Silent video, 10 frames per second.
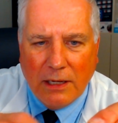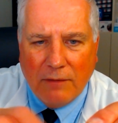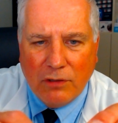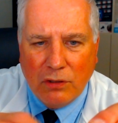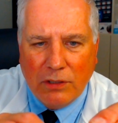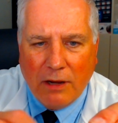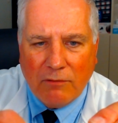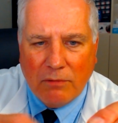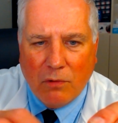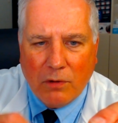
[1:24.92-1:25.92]
If you do it
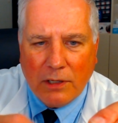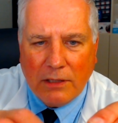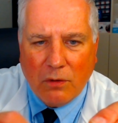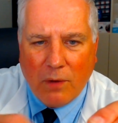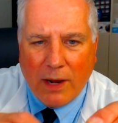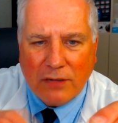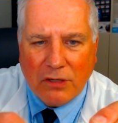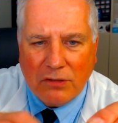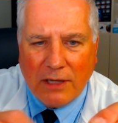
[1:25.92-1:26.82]
every morning, the wax doesn't